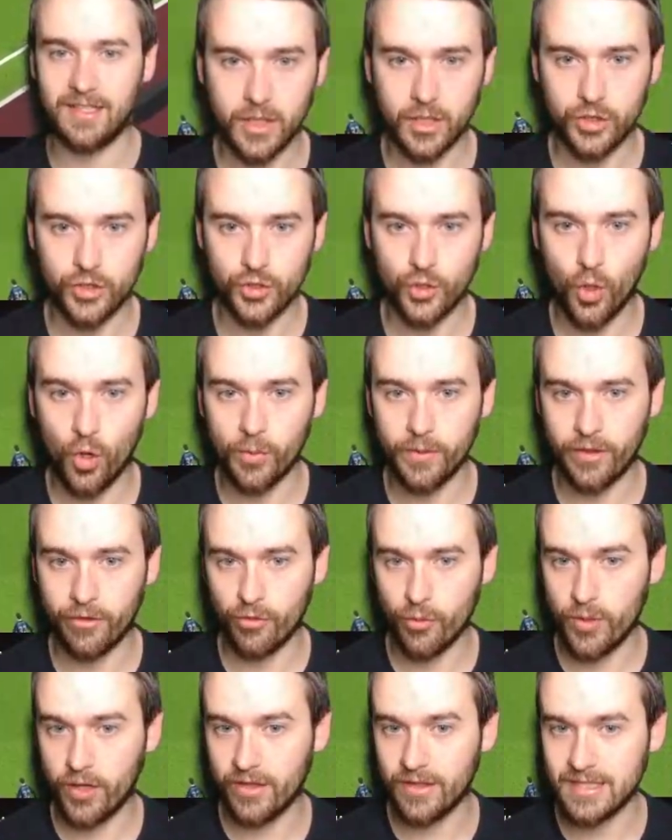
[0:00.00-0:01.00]
Shaw with a
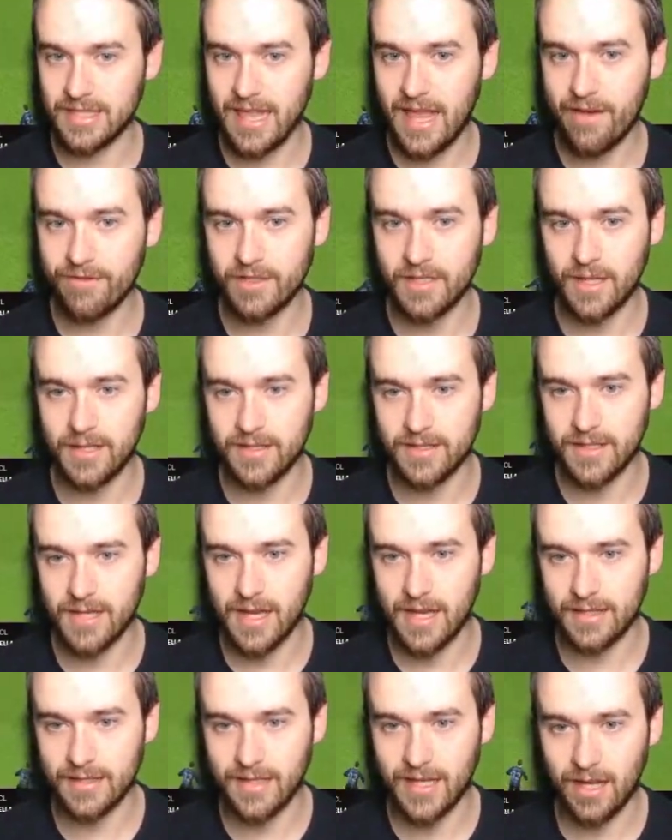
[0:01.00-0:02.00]
throw in on this left-hand
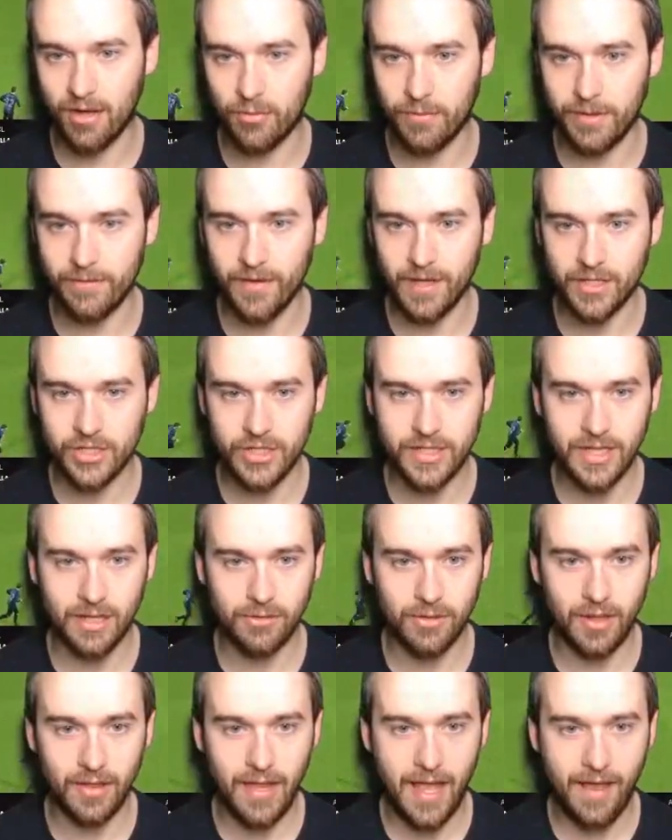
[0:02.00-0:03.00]
side now. A bit of action
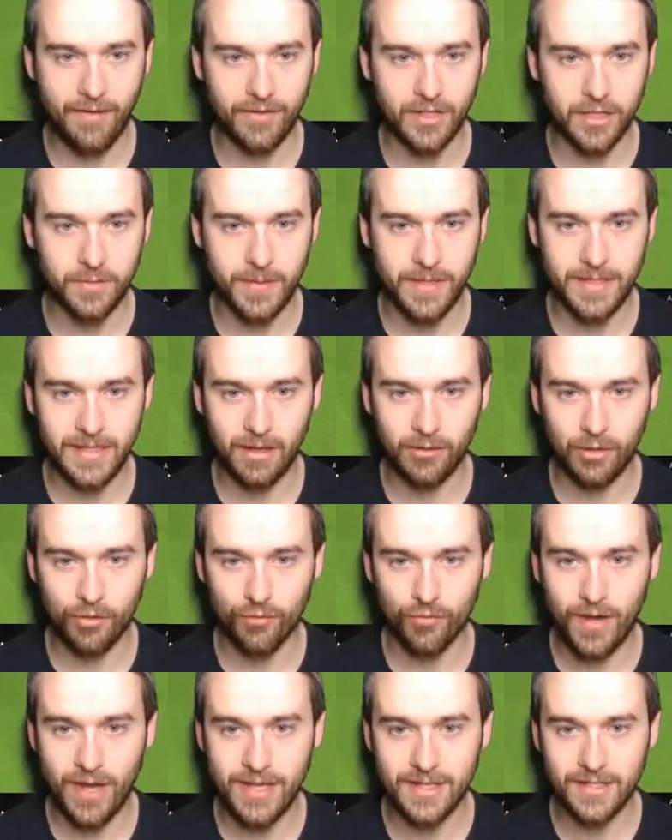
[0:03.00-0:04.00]
down the left. It's been down the
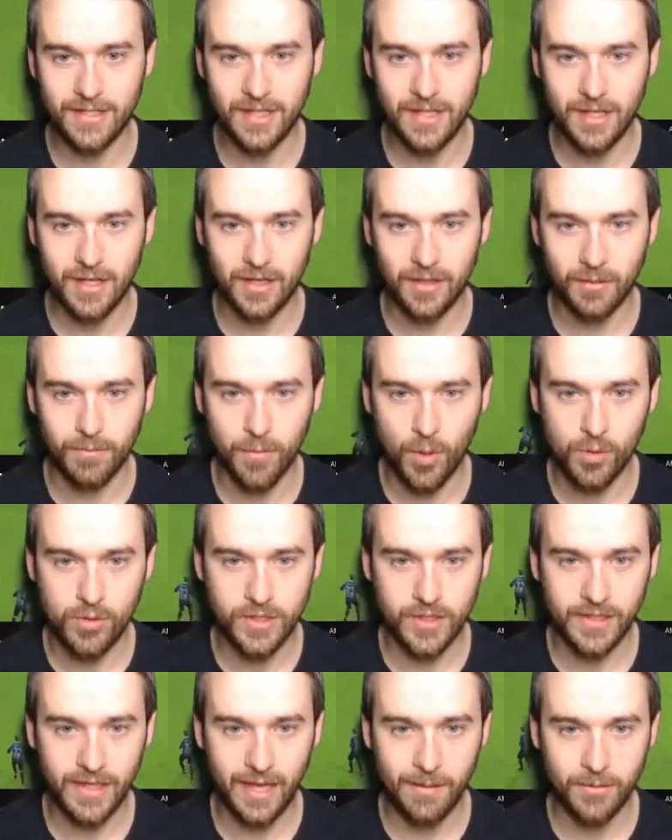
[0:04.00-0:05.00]
right most
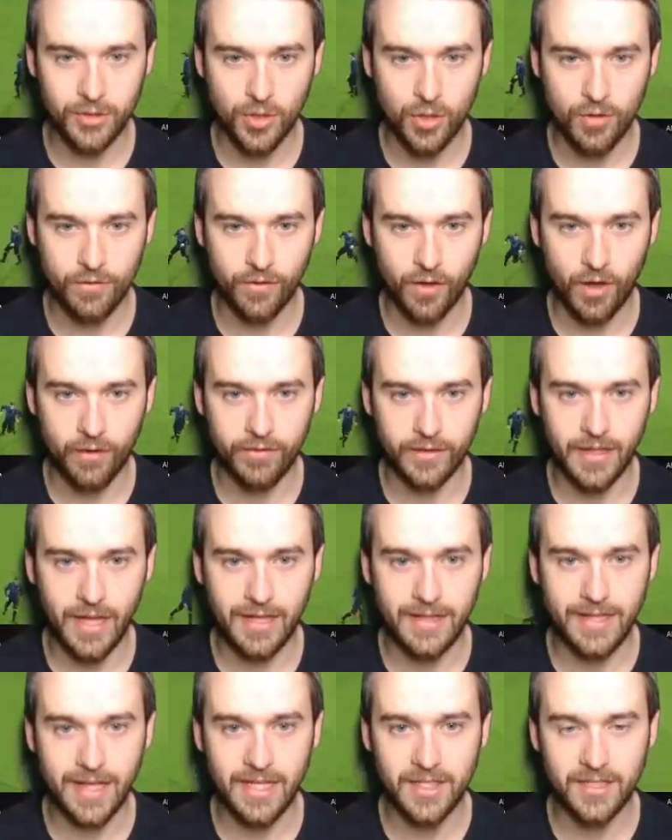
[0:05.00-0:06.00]
of the game so far.
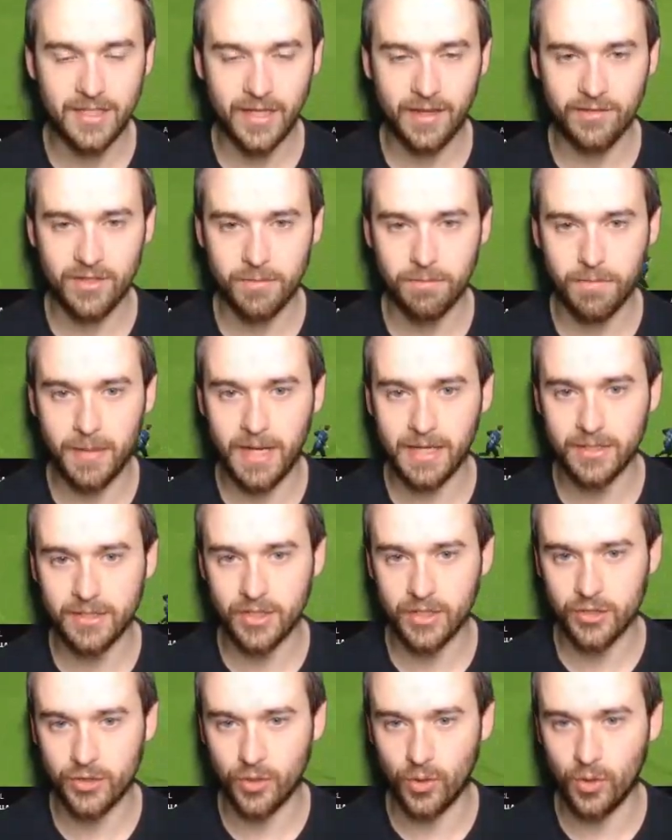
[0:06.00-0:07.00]
Fernandes gives it back
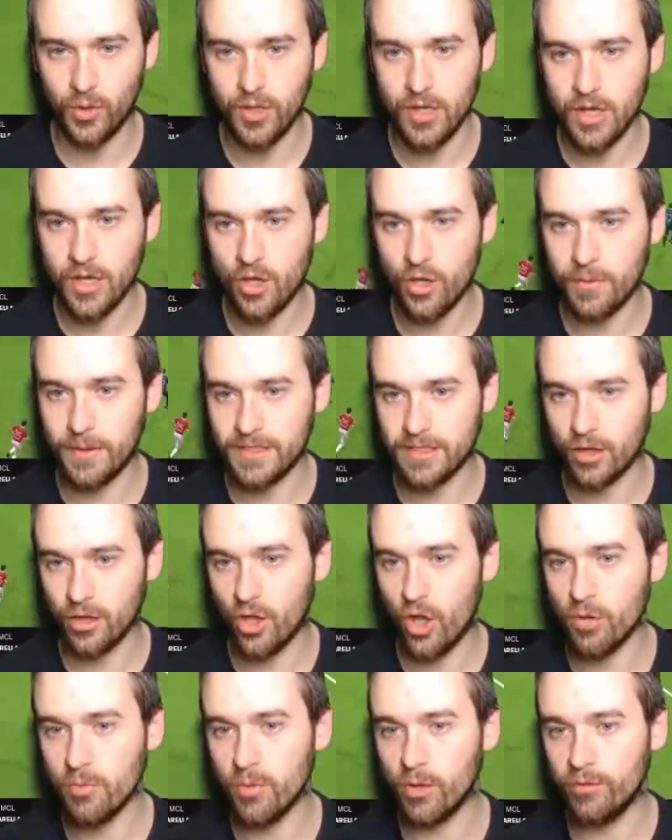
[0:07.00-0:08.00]
to Shaw, who plays a
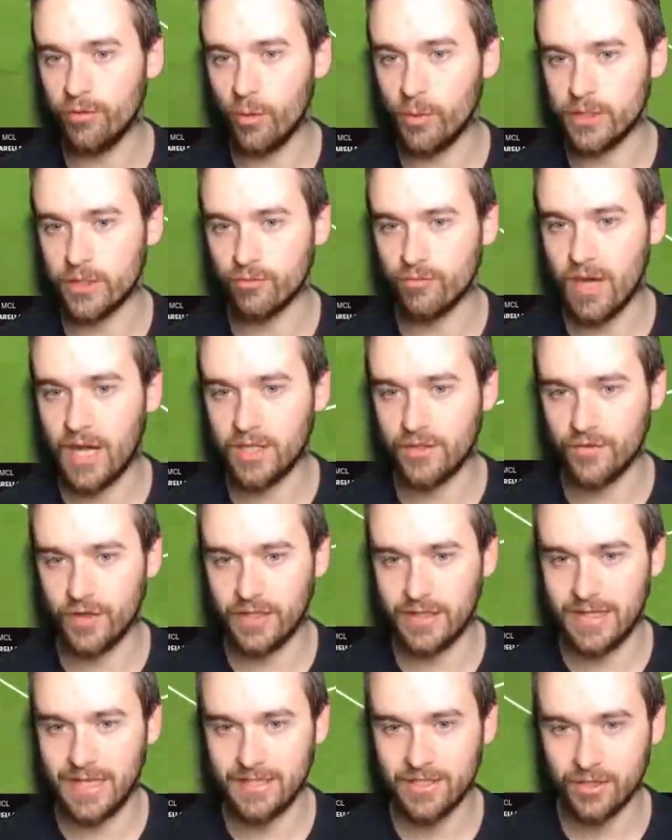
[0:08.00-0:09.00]
long ball forward to Rashford,
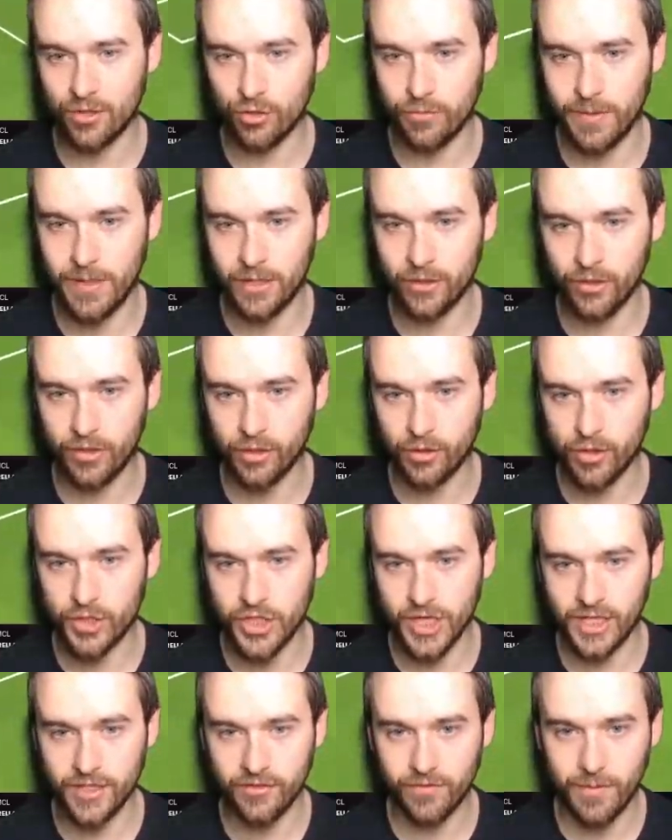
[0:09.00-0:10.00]
and this could be another good
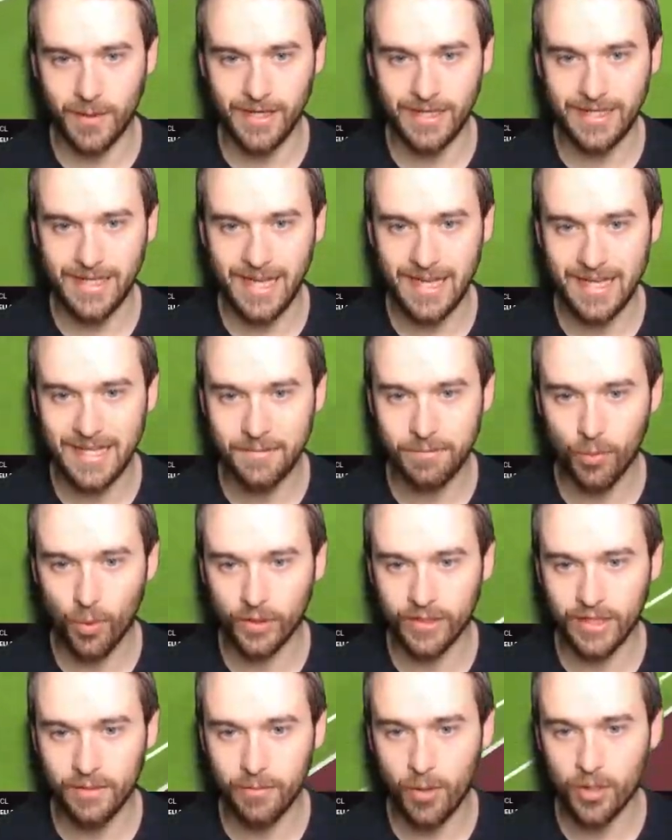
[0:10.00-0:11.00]
chance for Man United. Ball
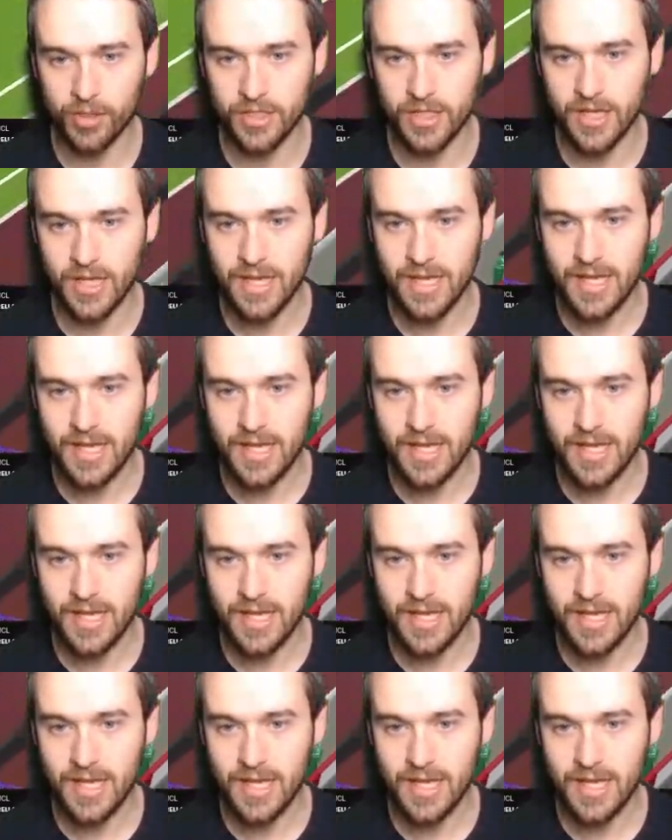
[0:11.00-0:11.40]
into the box.